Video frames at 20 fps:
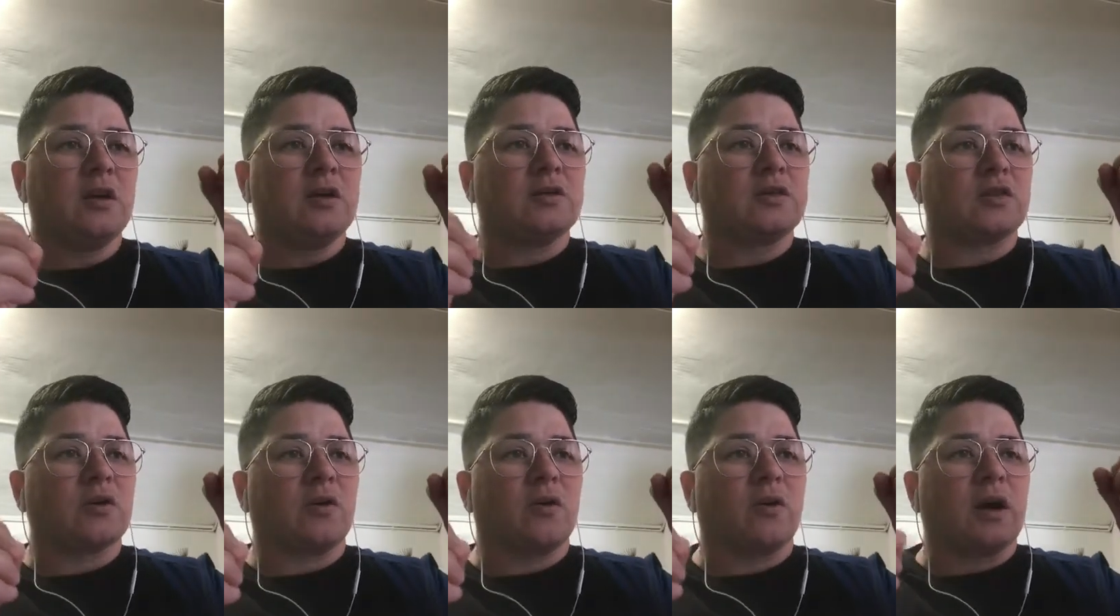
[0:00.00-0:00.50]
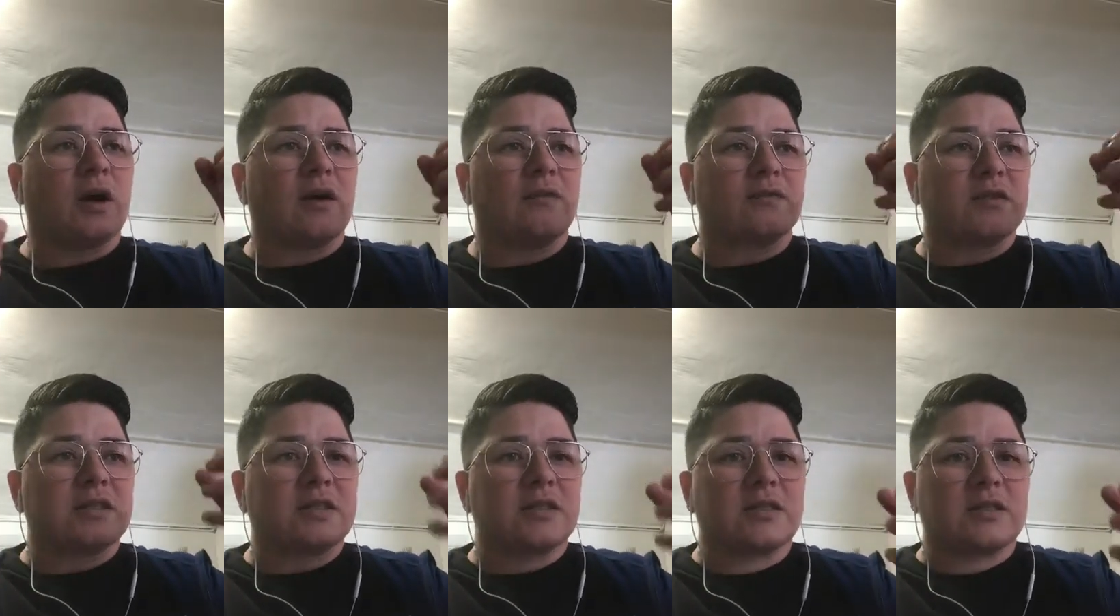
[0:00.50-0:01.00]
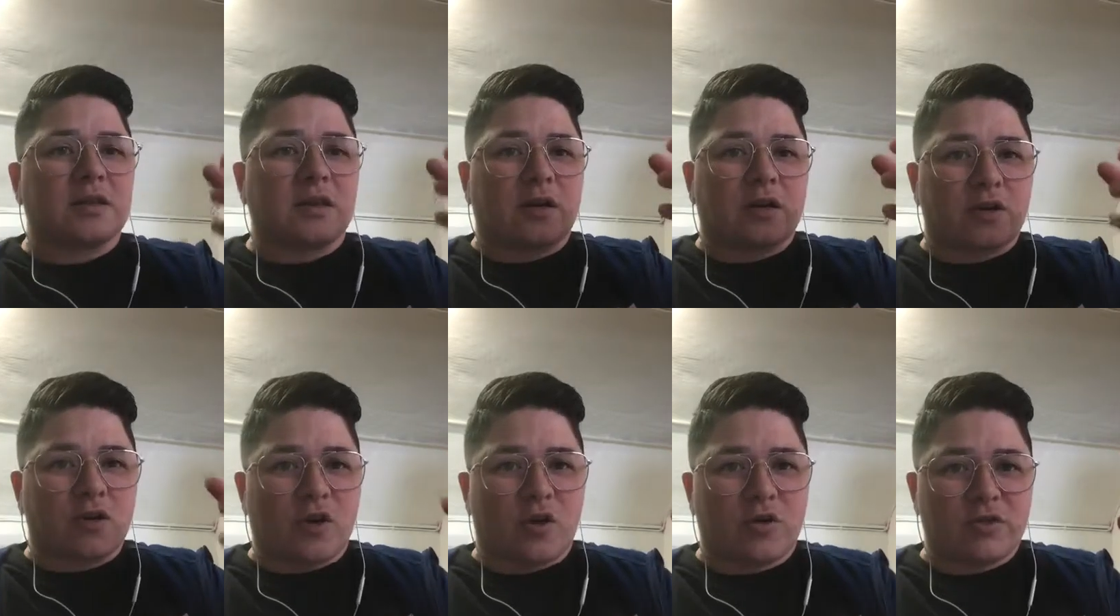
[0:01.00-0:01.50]
So I have to sit down
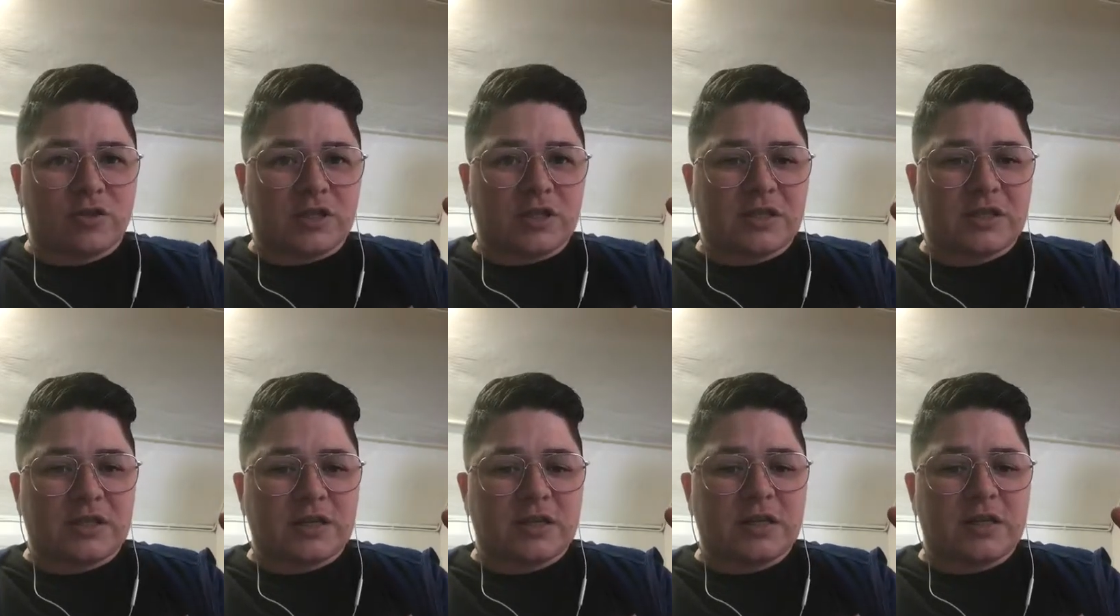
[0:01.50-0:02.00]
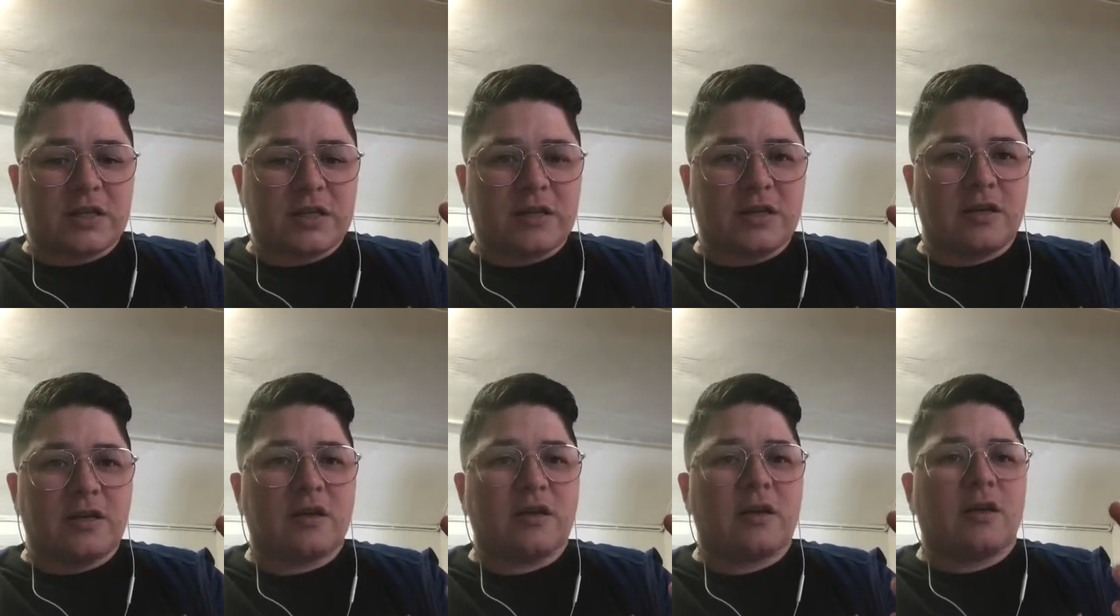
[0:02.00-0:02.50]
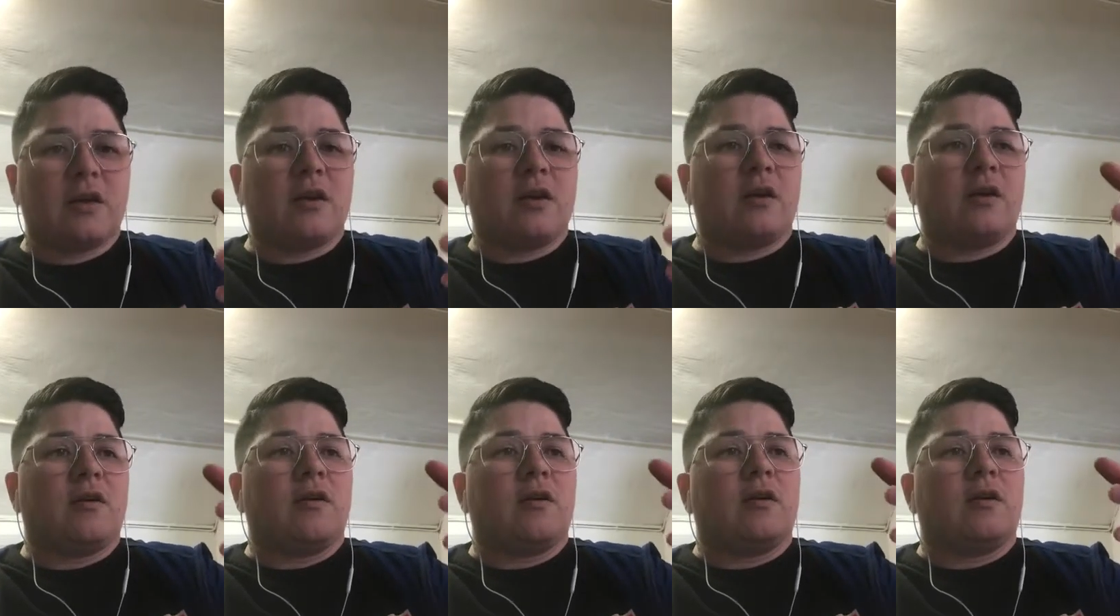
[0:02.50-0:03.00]
and consciously
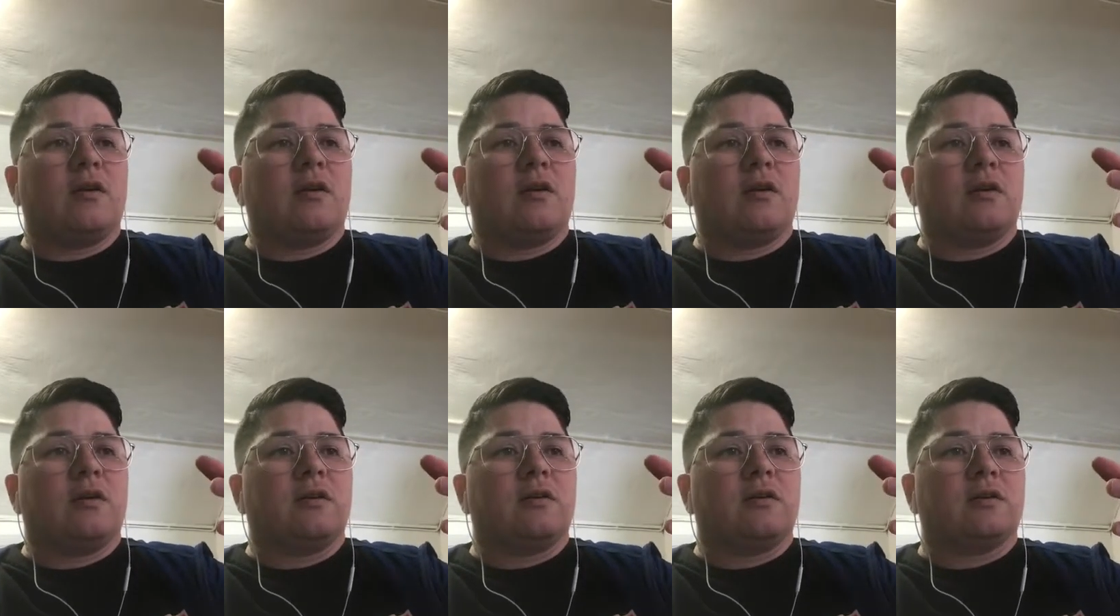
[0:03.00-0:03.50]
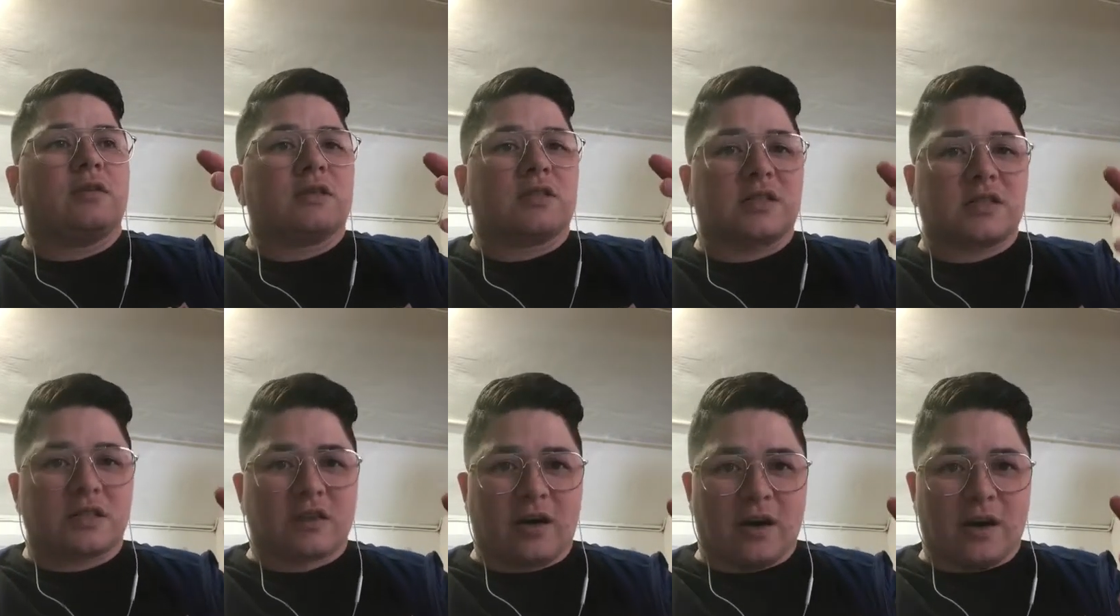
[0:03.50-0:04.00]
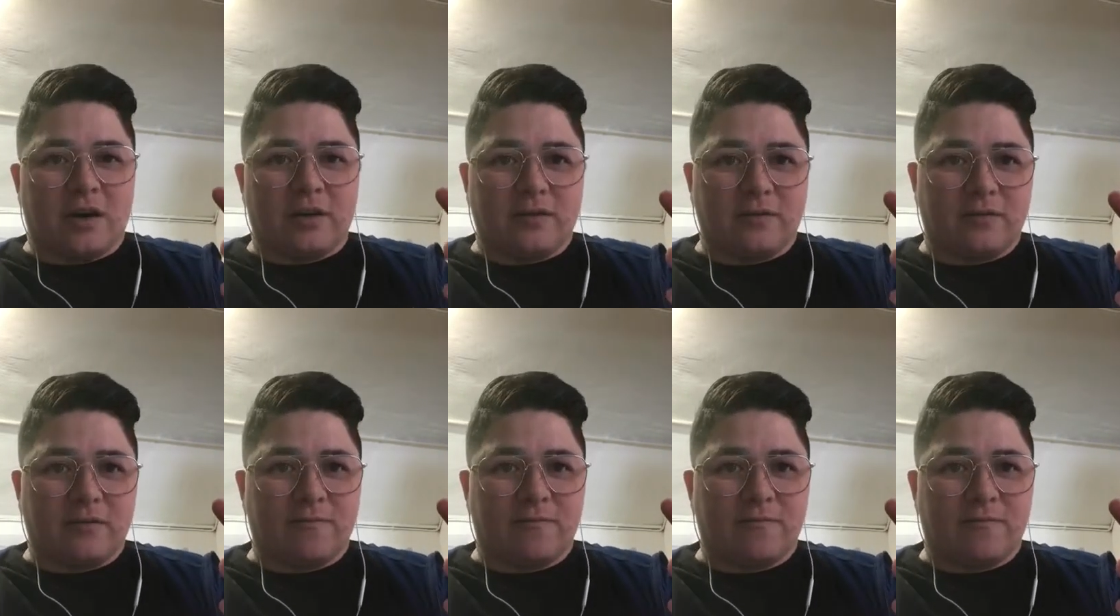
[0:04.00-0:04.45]
decide.